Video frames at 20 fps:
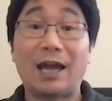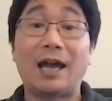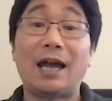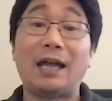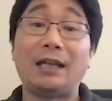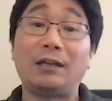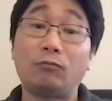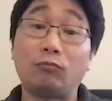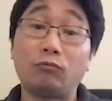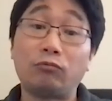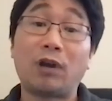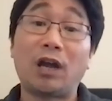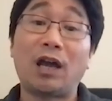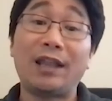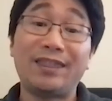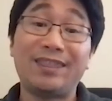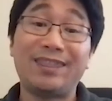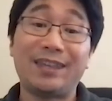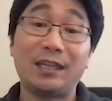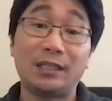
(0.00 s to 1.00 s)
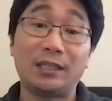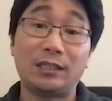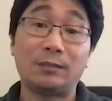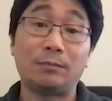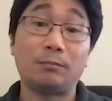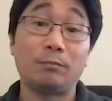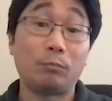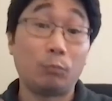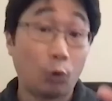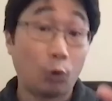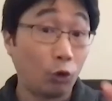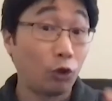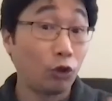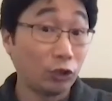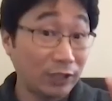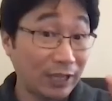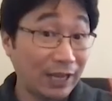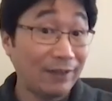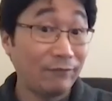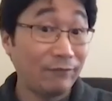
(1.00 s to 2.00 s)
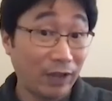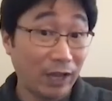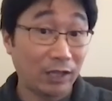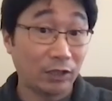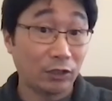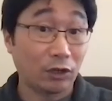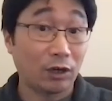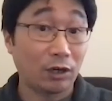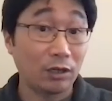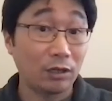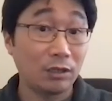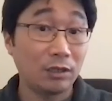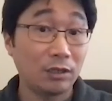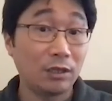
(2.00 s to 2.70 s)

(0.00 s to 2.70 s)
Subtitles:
and run these multi-vendor